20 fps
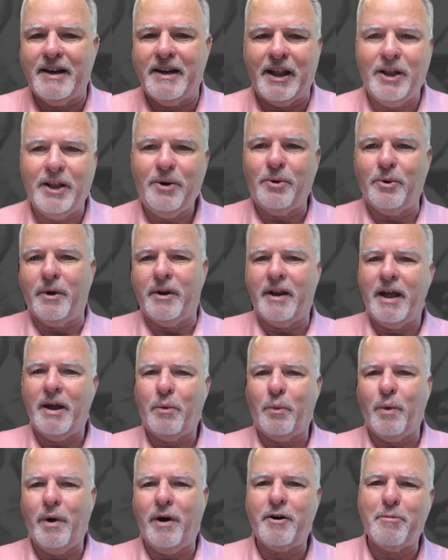Hello, and
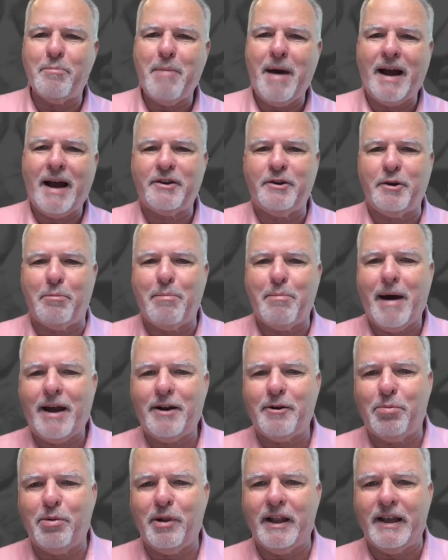welcome back to
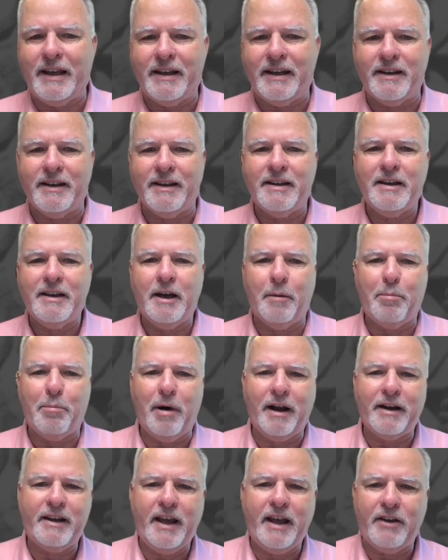Battle Plan, a
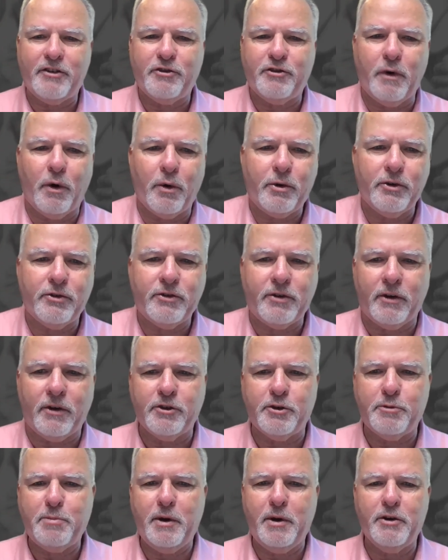podcast focused
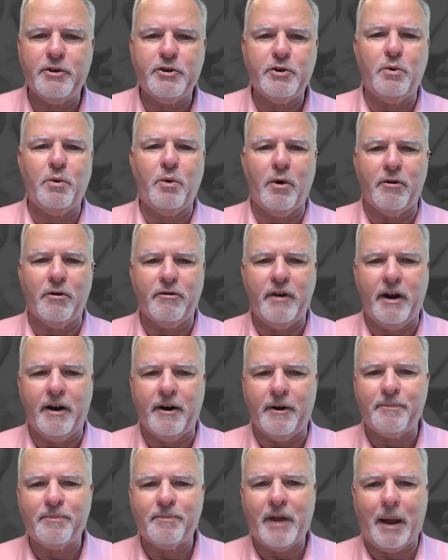on spiritual
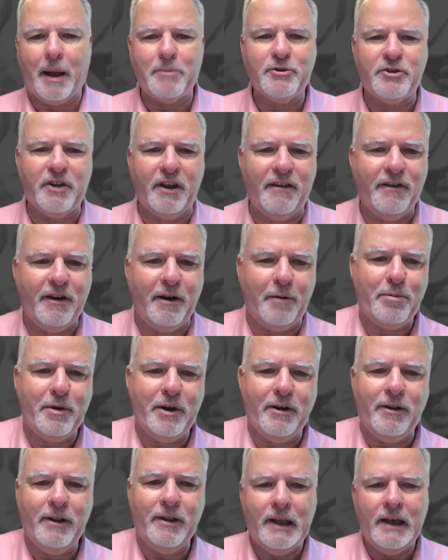warfare. I'm Steve
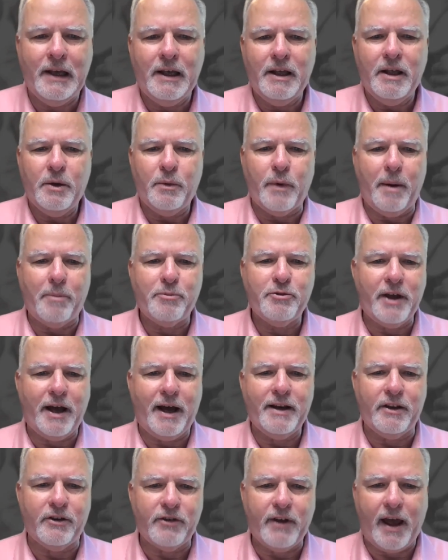Hemphill.
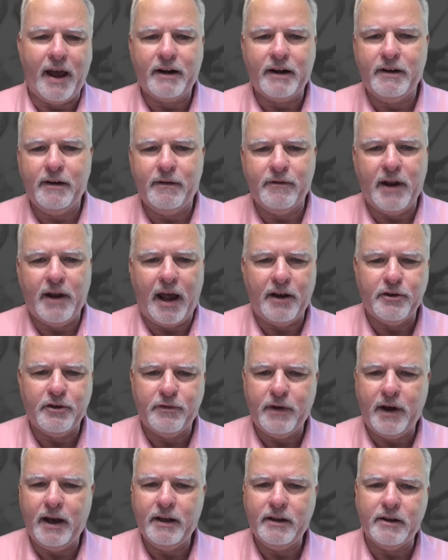Website is active
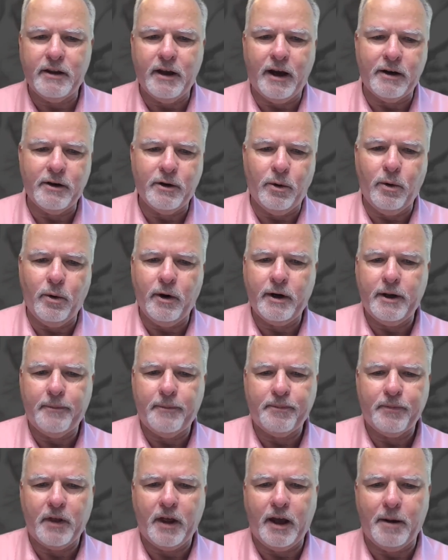faith.org,
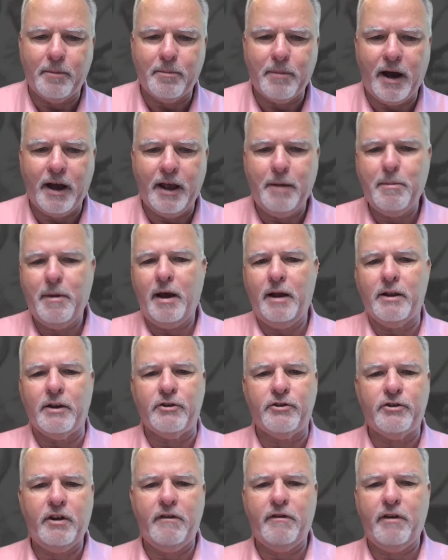and my email
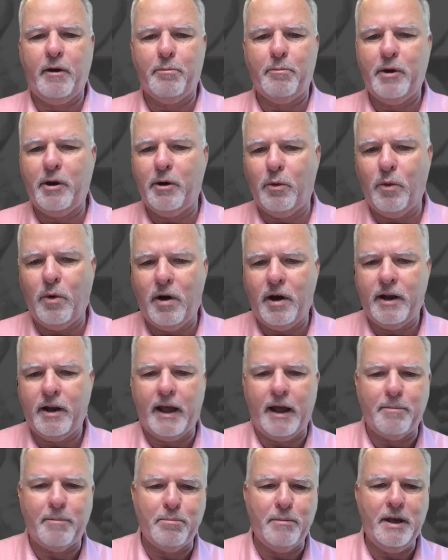is stevehemphill
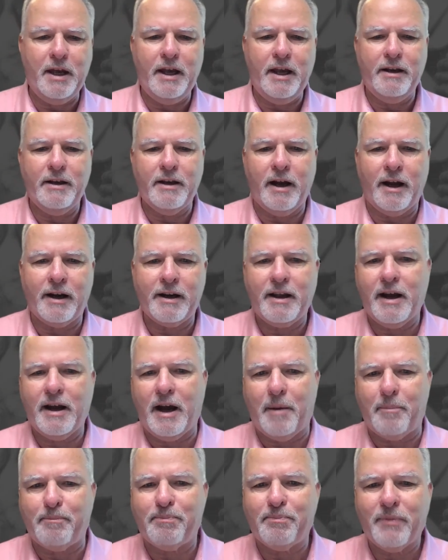one at
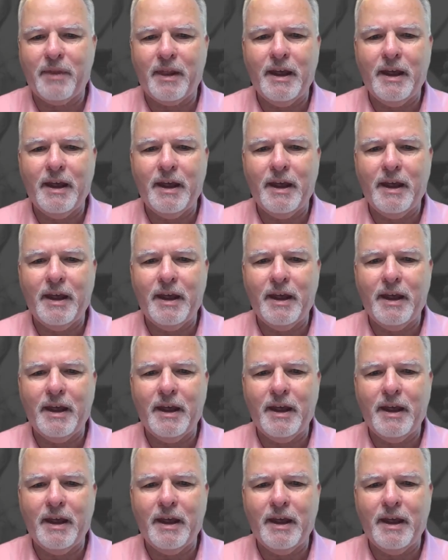me.com.